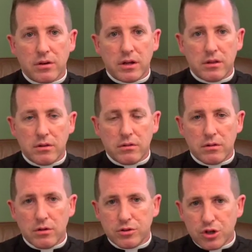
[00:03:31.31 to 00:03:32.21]
And
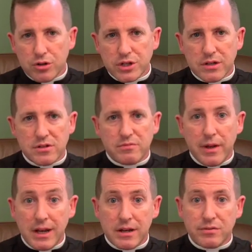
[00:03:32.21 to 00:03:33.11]
the church gives us
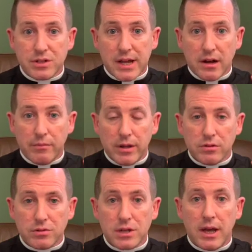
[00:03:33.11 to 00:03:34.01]
many different
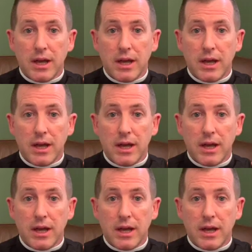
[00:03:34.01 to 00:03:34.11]
sacramentals.